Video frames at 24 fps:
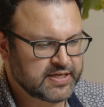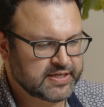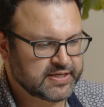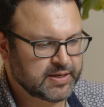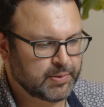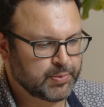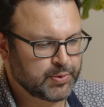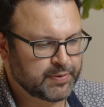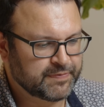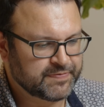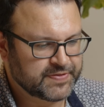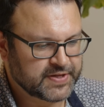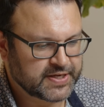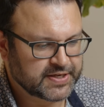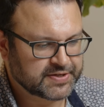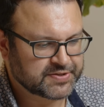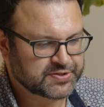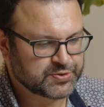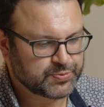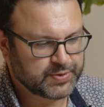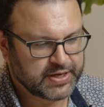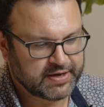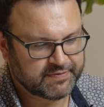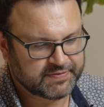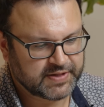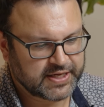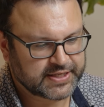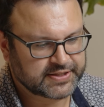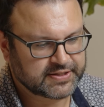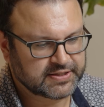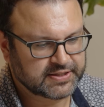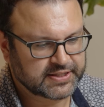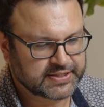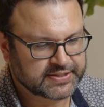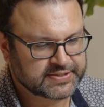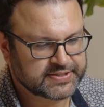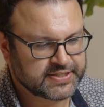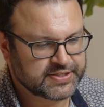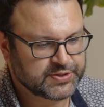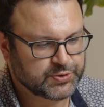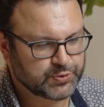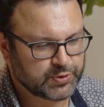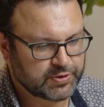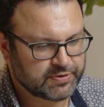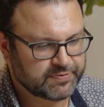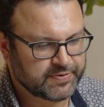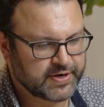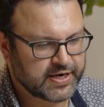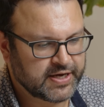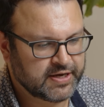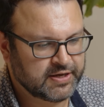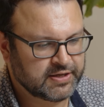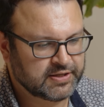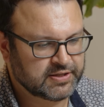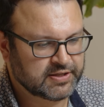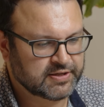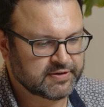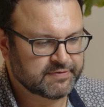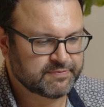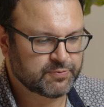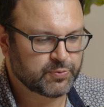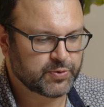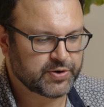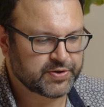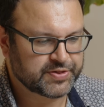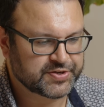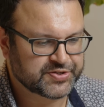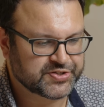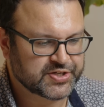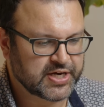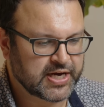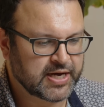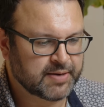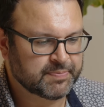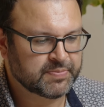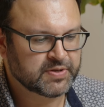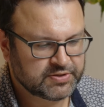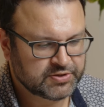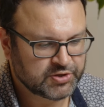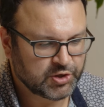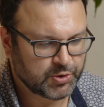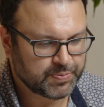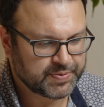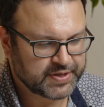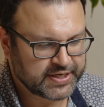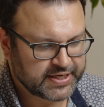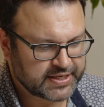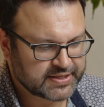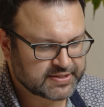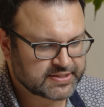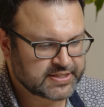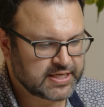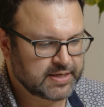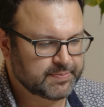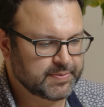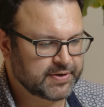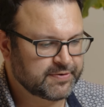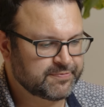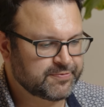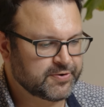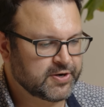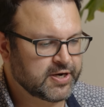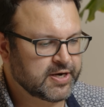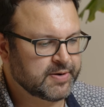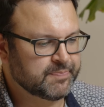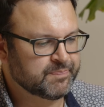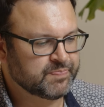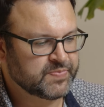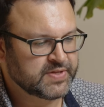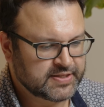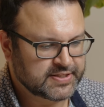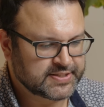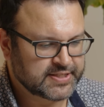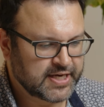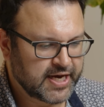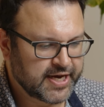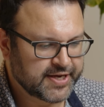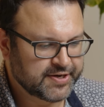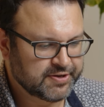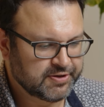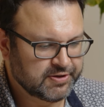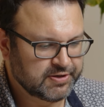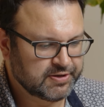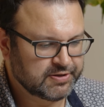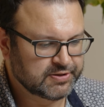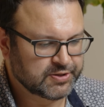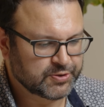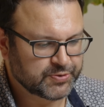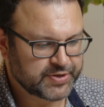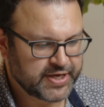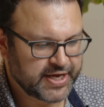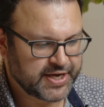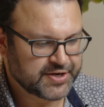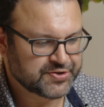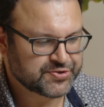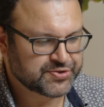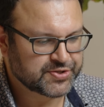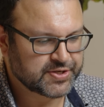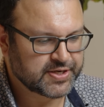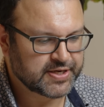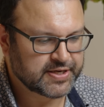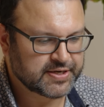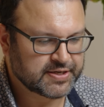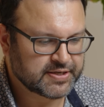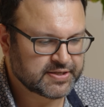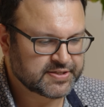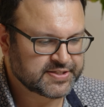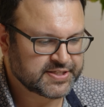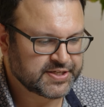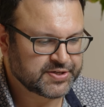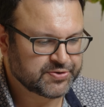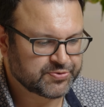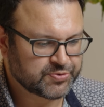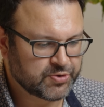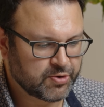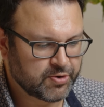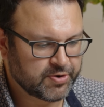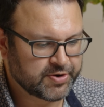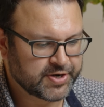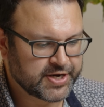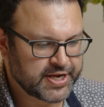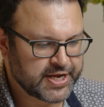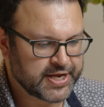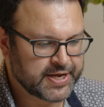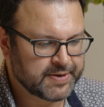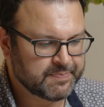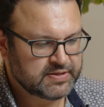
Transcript: a number of things. So we have like the LinkedIn URL of where the job opening is coming from, the title, location, seniority,